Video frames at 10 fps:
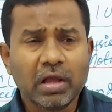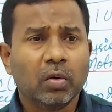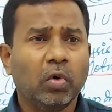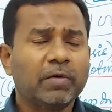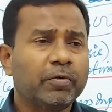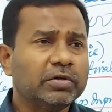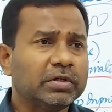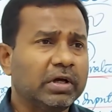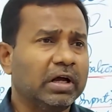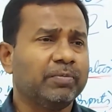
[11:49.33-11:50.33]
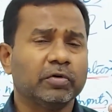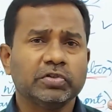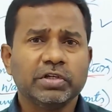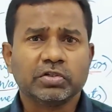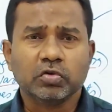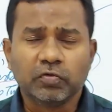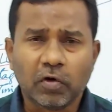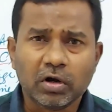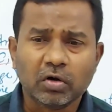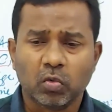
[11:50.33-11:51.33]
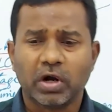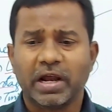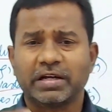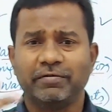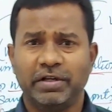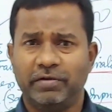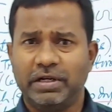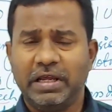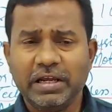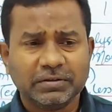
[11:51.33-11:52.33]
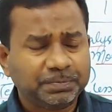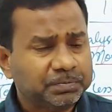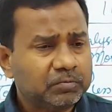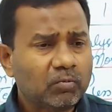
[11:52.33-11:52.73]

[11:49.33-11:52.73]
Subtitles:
what procedures to follow, what activity we need,